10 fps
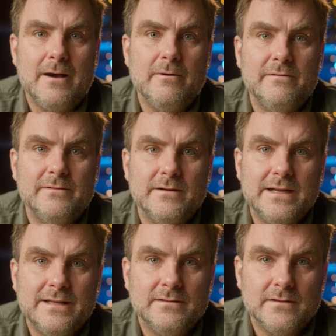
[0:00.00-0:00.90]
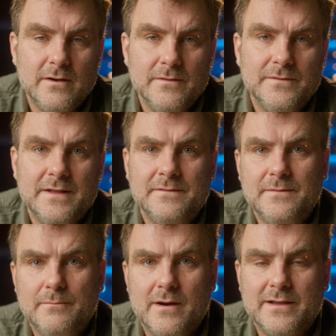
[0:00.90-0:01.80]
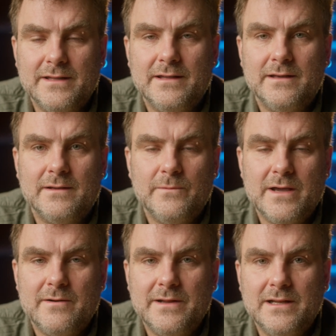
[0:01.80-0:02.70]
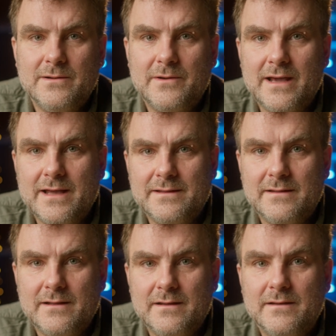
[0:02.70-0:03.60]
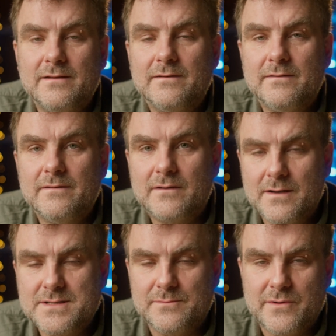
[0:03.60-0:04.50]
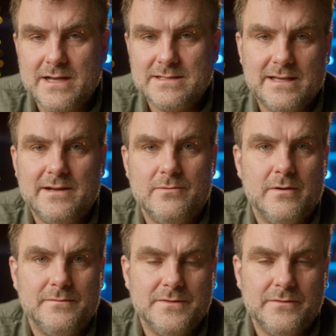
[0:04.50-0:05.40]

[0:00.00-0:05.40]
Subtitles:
However, in content marketing, we are really looking at the customer as the hero of the